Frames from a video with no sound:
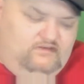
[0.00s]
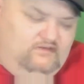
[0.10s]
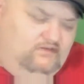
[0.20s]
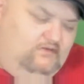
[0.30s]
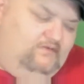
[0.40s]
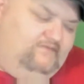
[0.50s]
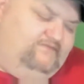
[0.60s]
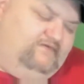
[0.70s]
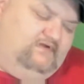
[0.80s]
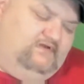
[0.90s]
Oh, I
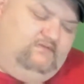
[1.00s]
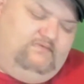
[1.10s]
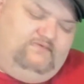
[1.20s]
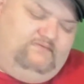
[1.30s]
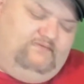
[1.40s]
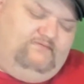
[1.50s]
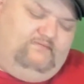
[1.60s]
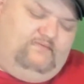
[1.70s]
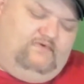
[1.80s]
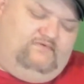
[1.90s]
forget. You must be
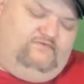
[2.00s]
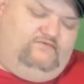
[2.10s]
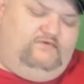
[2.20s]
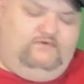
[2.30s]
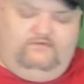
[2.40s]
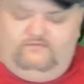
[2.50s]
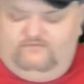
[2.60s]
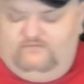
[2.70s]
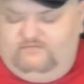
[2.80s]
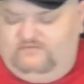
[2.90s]
from Australia or
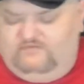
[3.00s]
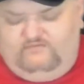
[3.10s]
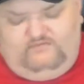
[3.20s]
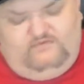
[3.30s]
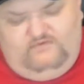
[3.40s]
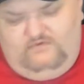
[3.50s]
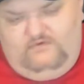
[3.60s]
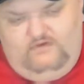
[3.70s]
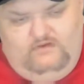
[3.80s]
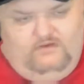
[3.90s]
something. That's what
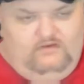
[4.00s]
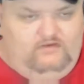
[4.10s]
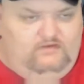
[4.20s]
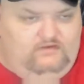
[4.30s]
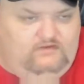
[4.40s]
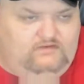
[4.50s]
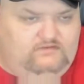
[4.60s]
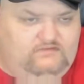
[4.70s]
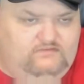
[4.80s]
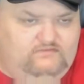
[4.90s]

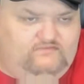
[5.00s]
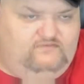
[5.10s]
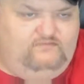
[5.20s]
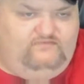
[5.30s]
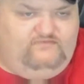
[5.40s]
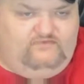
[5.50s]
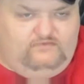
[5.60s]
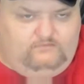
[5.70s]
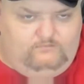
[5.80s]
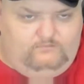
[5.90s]
England or some shit.